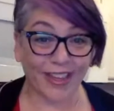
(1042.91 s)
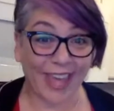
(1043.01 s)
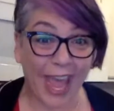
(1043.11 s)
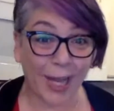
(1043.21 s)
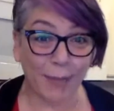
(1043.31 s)
the
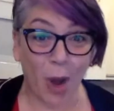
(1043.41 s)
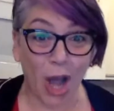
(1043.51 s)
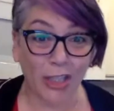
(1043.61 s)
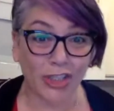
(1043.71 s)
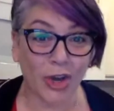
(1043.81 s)
Cake
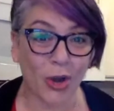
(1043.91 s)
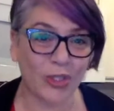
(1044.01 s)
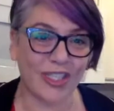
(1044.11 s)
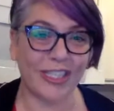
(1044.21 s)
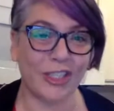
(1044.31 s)
Boss
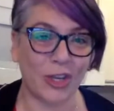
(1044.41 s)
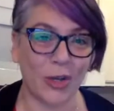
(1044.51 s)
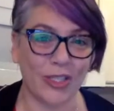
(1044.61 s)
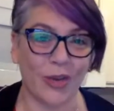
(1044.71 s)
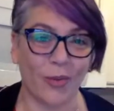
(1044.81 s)
shows, these
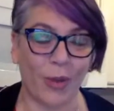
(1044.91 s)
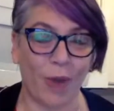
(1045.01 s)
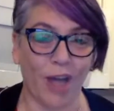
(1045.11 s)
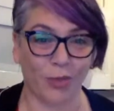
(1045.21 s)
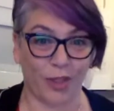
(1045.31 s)
shows that we
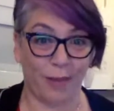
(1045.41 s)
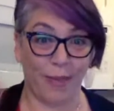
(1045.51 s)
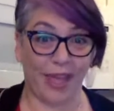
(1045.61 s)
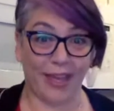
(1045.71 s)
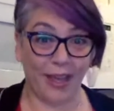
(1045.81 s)
watch where they
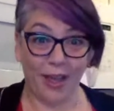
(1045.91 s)
make